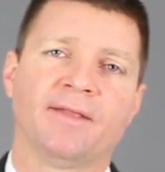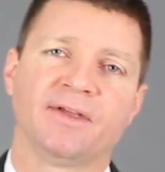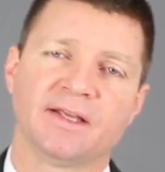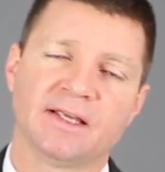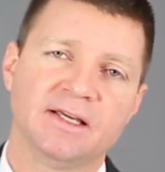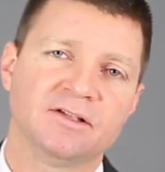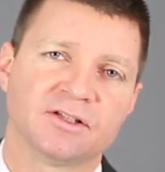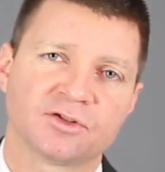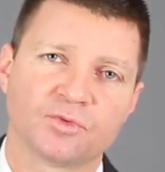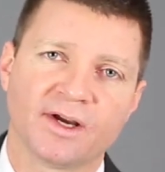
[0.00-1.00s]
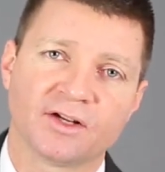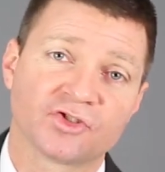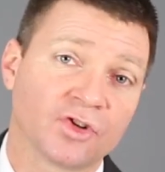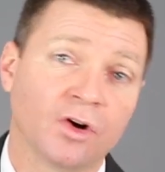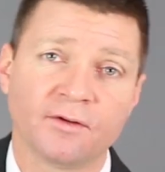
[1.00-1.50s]
The easiest way to
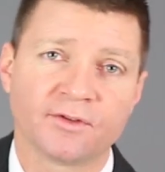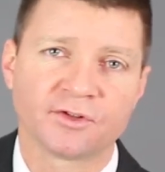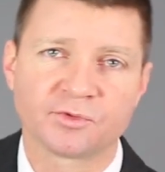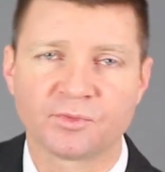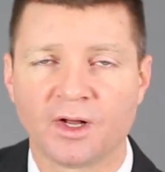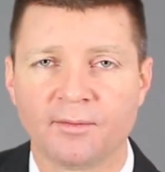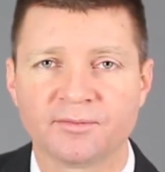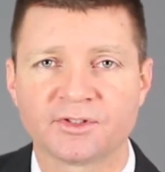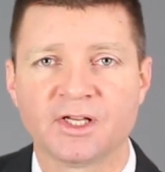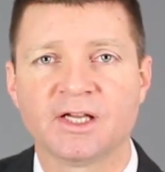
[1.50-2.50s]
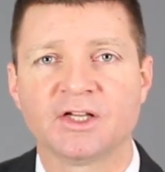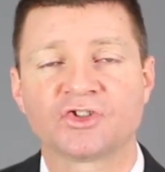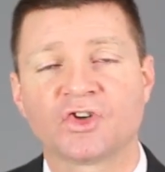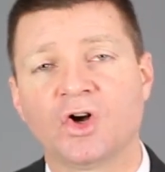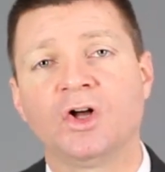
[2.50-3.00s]
solve those problems
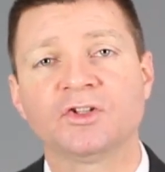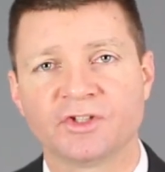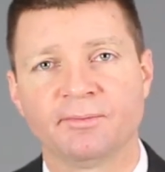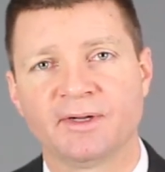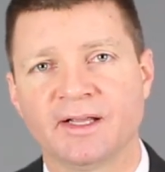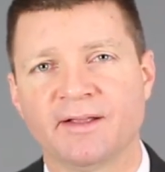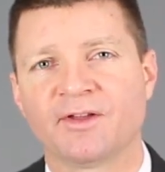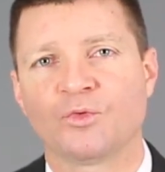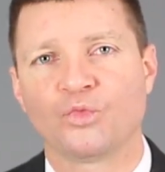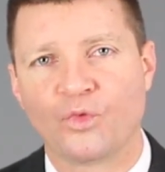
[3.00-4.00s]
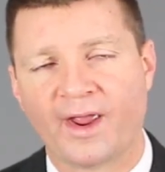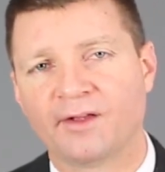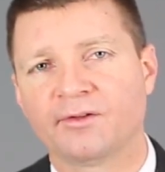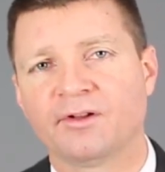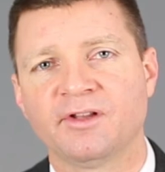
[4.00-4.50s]
is call somebody that
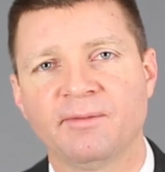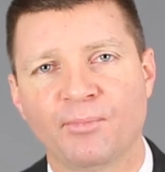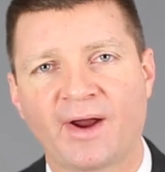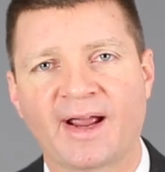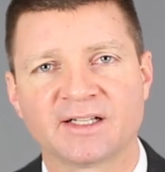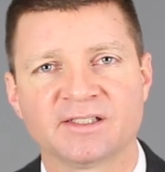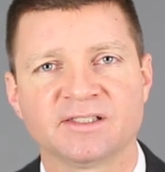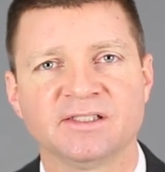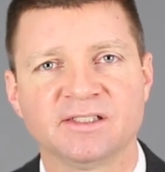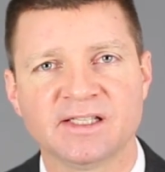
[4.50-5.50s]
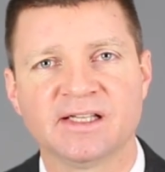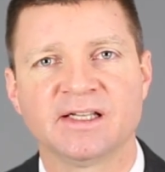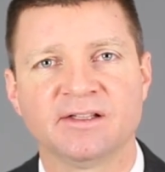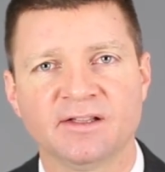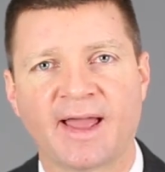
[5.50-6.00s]
regularly practices
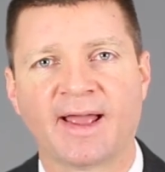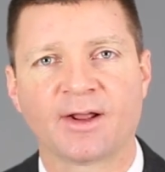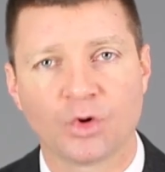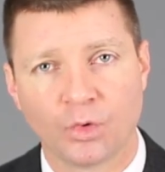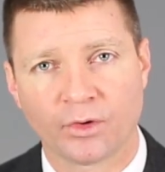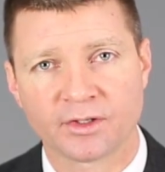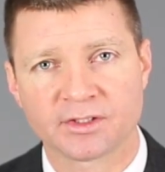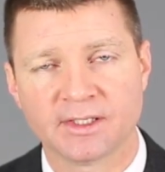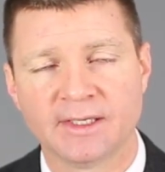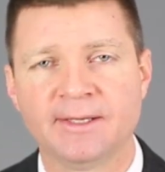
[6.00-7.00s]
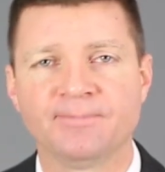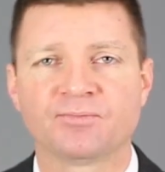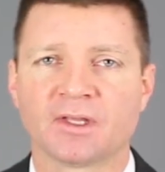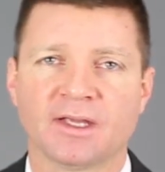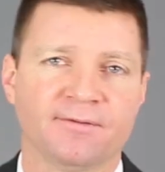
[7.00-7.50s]
in that court.
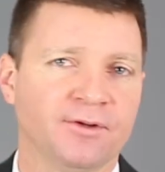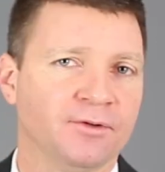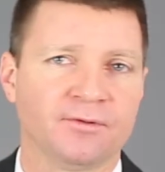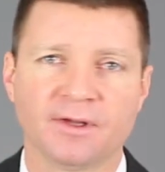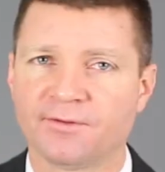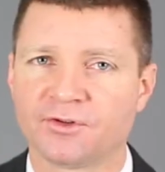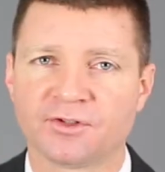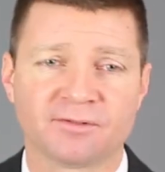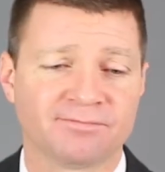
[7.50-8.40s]
If you're